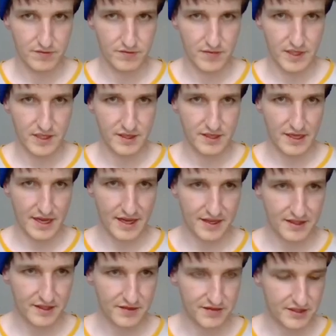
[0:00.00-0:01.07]

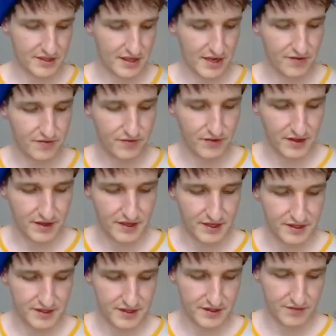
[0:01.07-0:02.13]
interactive stuff with
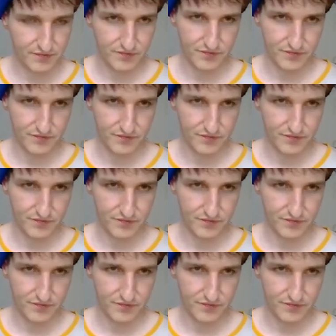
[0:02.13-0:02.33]
this.